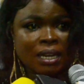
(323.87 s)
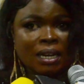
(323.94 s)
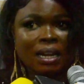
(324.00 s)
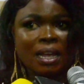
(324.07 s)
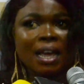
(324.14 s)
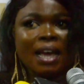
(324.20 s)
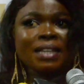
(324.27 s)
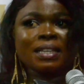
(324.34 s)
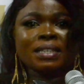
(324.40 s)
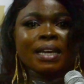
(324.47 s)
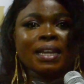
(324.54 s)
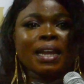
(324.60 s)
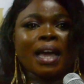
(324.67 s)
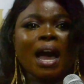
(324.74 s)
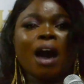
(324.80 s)
It's a
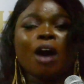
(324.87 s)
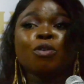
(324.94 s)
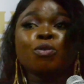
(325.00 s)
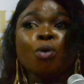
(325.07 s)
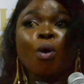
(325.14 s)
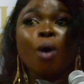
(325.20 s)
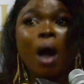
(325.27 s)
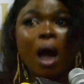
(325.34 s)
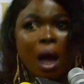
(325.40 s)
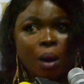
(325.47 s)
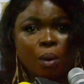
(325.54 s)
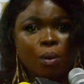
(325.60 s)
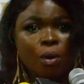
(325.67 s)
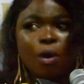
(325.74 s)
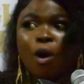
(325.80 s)
technical know-how
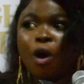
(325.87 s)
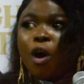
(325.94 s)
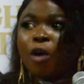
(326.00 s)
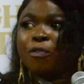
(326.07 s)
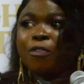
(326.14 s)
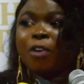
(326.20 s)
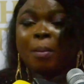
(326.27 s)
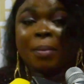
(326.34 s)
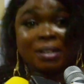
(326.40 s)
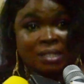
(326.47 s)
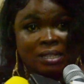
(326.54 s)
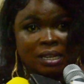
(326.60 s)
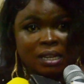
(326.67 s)
of pharmacy